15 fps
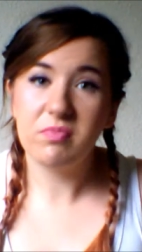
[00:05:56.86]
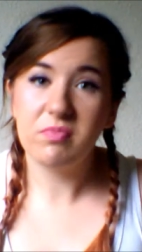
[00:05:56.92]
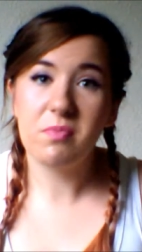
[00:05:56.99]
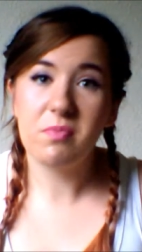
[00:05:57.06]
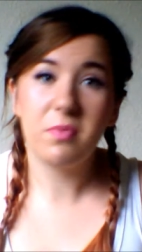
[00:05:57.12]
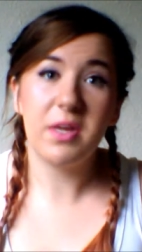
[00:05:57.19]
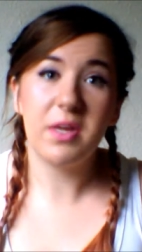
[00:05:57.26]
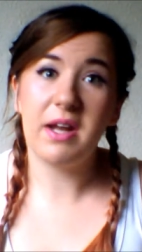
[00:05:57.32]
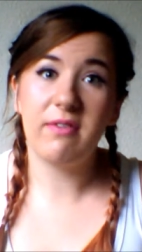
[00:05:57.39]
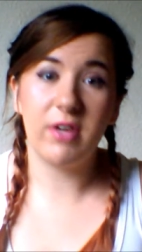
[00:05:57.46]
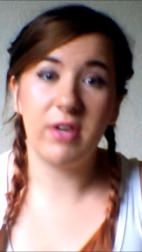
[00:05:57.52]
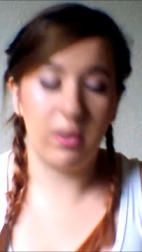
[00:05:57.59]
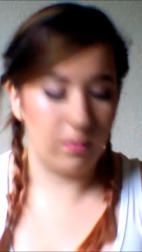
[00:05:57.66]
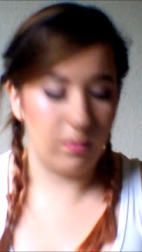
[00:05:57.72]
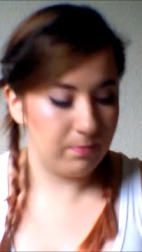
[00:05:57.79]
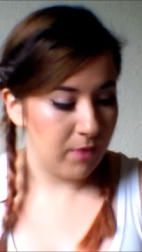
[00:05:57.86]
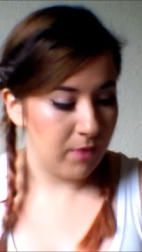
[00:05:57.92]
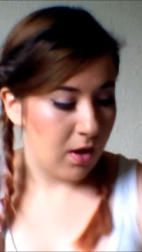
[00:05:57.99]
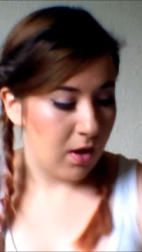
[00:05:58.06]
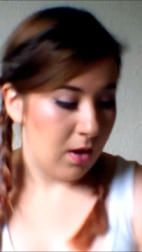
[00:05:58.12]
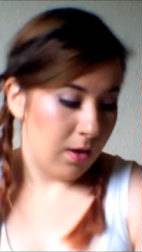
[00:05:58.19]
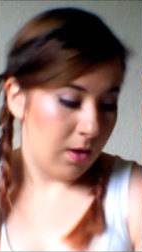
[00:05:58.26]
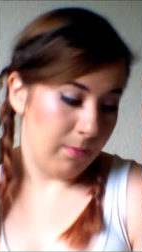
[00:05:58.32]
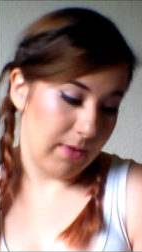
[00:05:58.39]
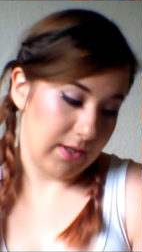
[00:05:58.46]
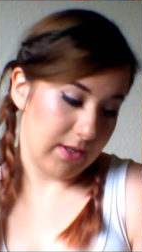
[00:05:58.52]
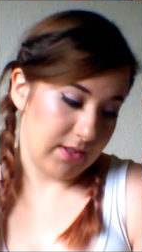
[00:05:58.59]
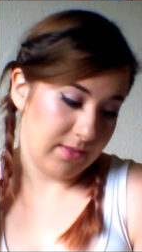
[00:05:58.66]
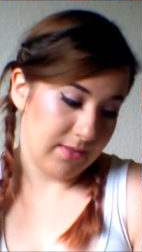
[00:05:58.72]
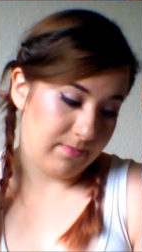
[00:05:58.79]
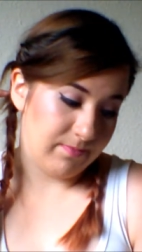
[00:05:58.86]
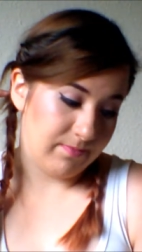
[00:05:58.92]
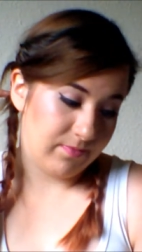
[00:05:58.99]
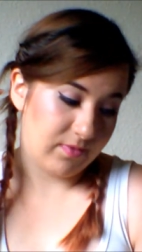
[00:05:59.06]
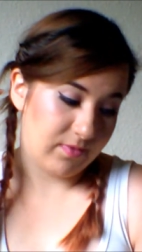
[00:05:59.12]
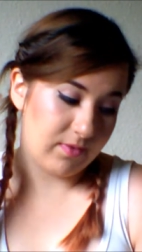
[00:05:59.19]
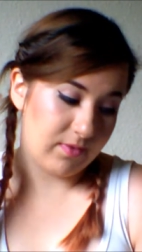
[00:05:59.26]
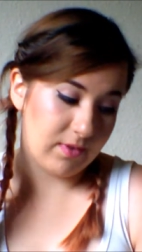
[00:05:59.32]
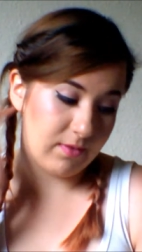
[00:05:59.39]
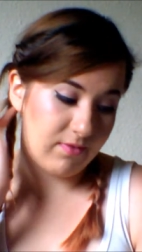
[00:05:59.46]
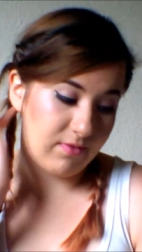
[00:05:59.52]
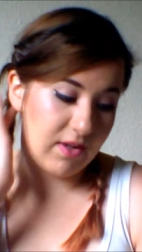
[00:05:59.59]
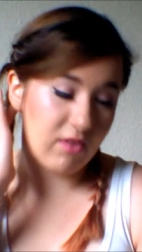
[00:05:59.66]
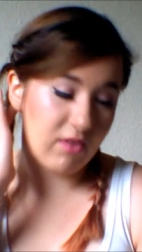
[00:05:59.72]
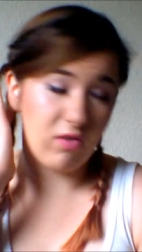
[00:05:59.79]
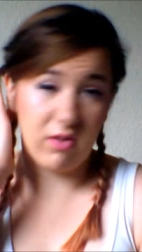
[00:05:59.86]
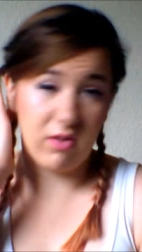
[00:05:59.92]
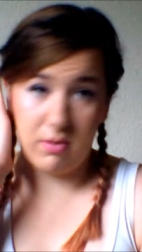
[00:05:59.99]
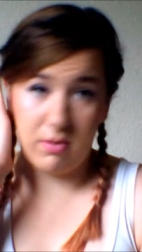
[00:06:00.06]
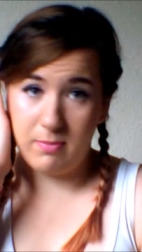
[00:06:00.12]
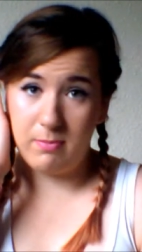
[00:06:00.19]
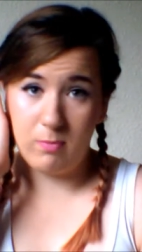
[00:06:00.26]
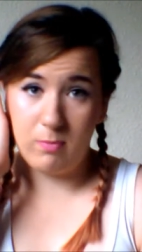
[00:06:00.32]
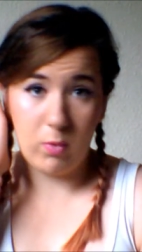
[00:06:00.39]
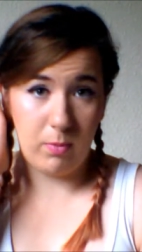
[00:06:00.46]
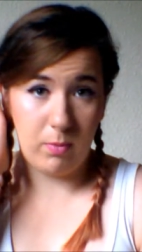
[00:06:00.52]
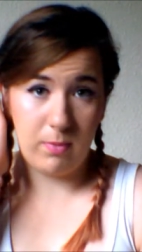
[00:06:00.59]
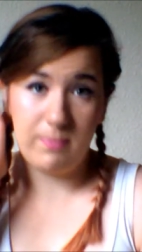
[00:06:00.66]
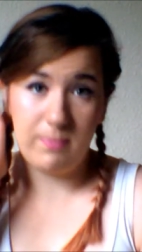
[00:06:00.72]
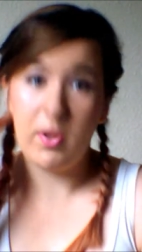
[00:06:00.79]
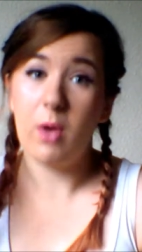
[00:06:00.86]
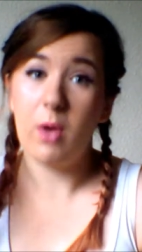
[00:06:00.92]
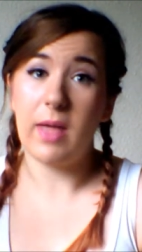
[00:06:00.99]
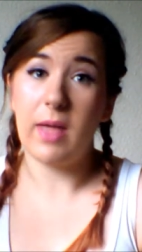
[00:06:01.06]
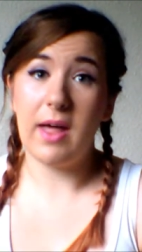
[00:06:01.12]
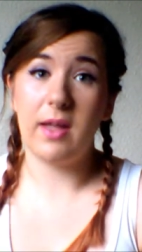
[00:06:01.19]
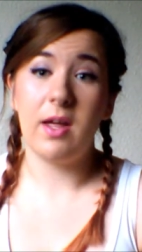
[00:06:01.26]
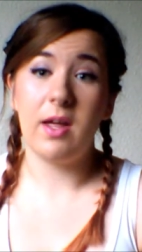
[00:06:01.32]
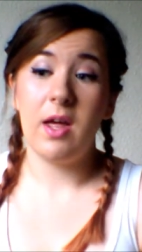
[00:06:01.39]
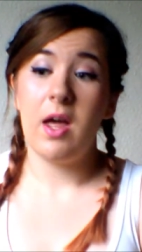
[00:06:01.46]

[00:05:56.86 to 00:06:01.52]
You never know. But fingers crossed it will be okay.